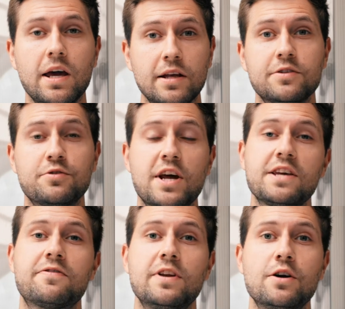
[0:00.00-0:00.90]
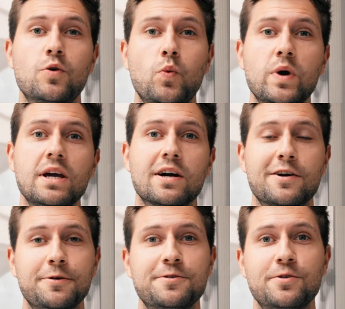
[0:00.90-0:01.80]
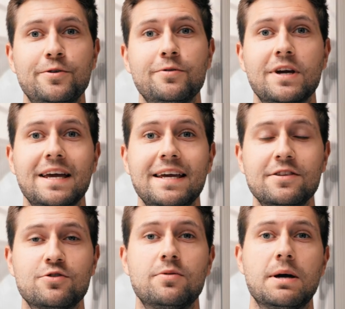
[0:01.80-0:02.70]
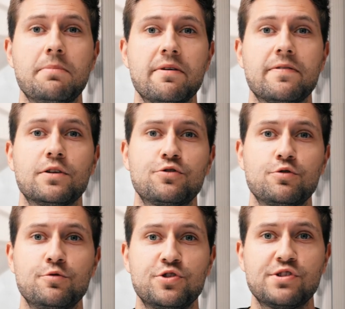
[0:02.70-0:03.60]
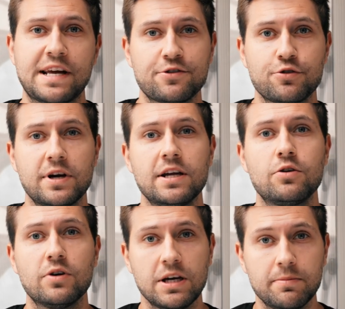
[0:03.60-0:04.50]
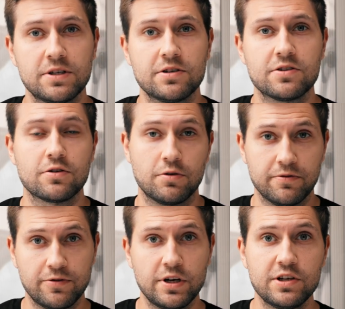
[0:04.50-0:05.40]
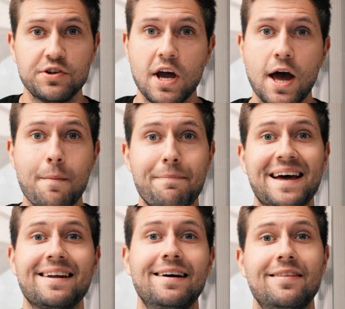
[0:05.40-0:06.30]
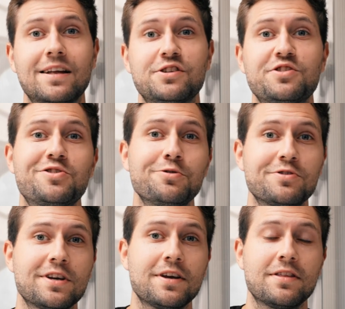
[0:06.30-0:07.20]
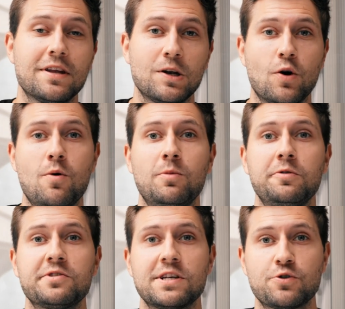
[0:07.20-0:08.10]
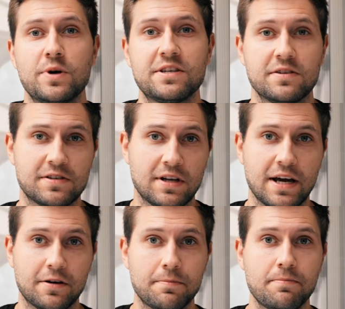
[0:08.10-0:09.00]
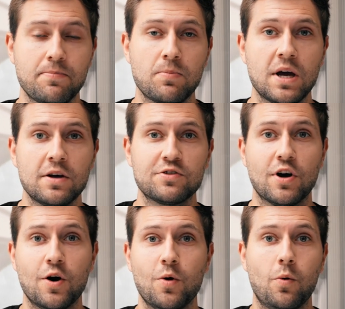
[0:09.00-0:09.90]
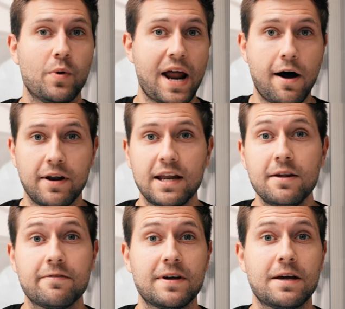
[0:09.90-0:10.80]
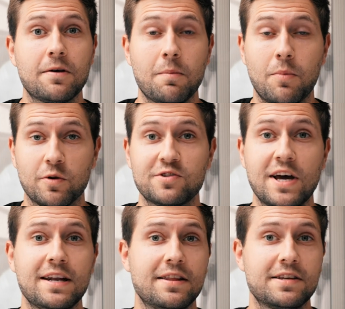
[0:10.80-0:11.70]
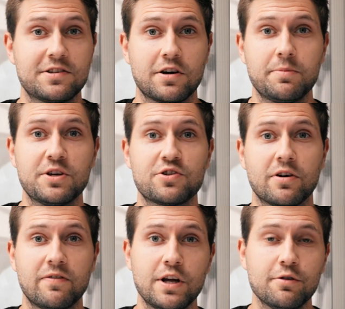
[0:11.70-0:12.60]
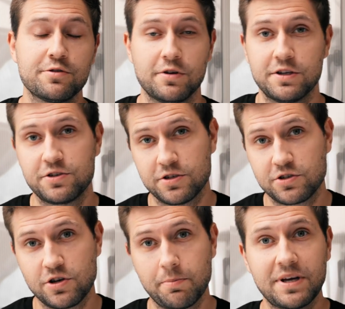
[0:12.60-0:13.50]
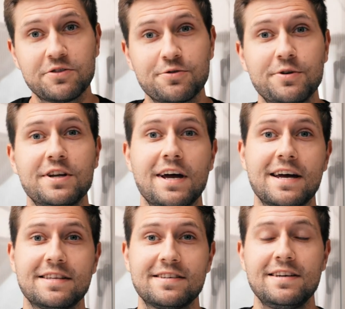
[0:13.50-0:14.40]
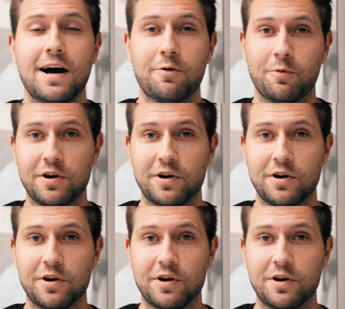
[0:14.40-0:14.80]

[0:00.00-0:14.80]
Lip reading: In today's video, we are going to look into a method to saturate your images or your footage better than just using the normal saturation slider. So without anything more said, this is going to be a short video, so let's just jump into it and see how it